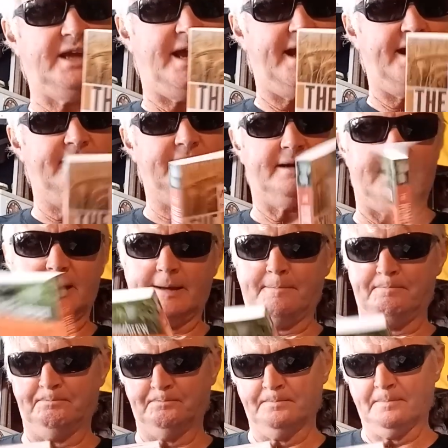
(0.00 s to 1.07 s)
and
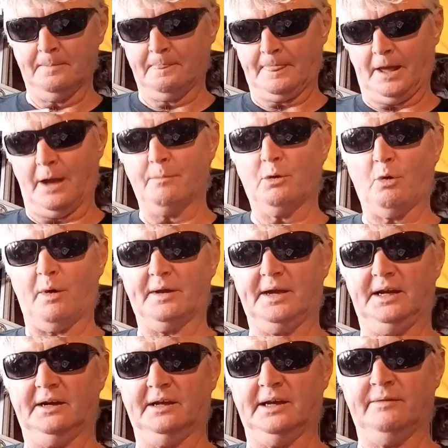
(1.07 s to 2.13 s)
I'm quite
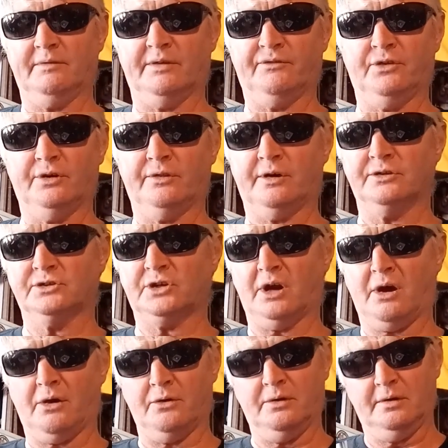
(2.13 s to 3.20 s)
keen on giving a few of those a
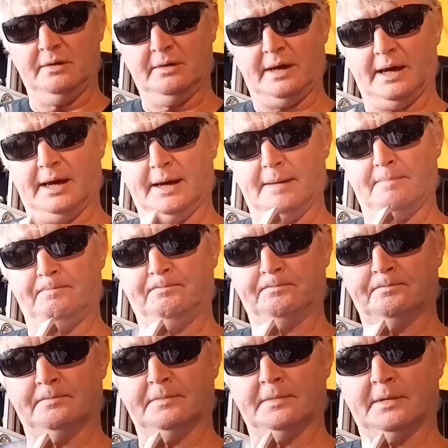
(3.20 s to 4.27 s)
go. I
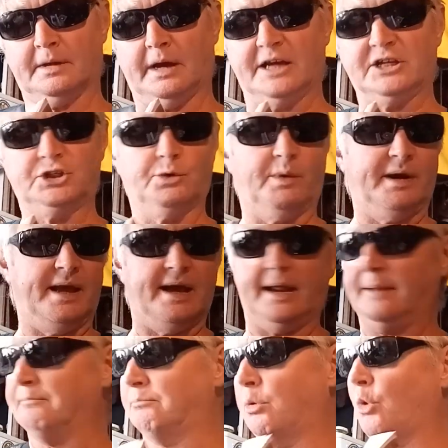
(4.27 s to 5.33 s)
actually went out
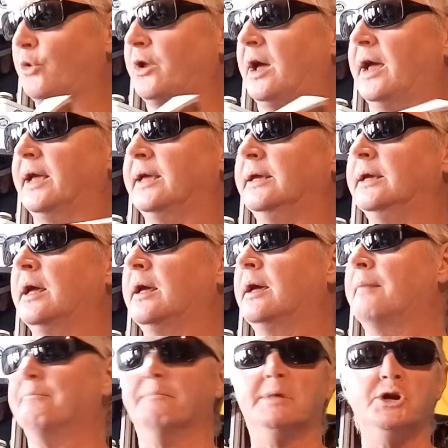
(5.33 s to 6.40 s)
and bought a
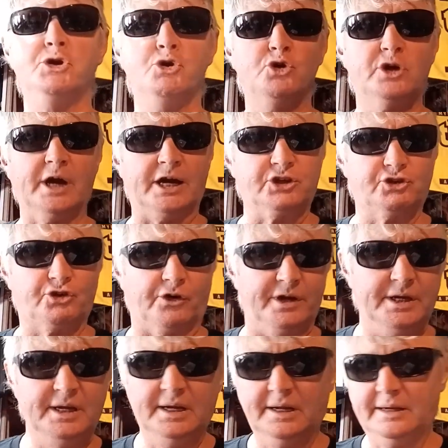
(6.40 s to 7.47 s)
Manuka
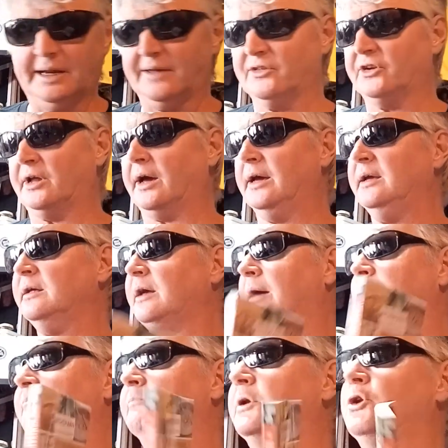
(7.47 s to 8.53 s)
tree the other day.
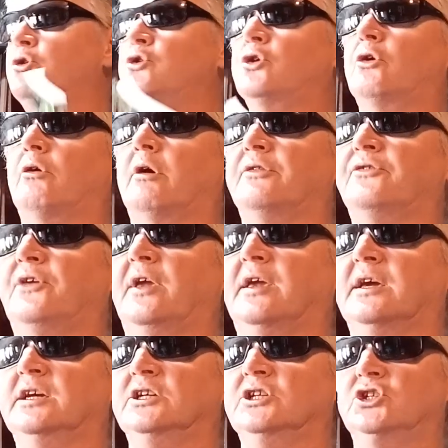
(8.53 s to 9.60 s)
Manuka, I think,
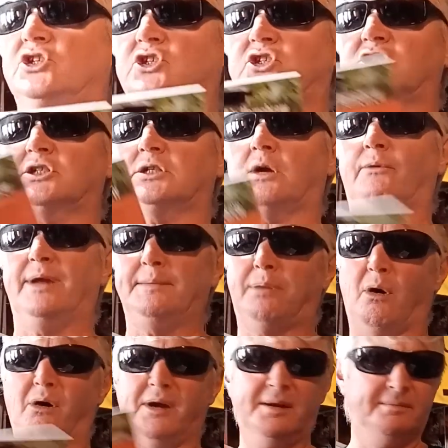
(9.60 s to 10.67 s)
is a red
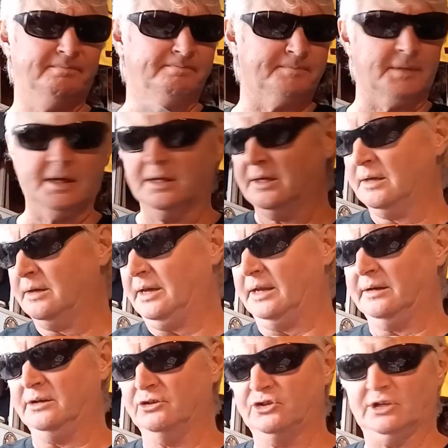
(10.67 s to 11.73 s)
pine
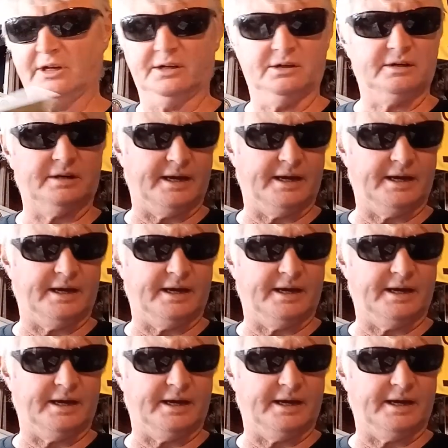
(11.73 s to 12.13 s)
in New Zealand.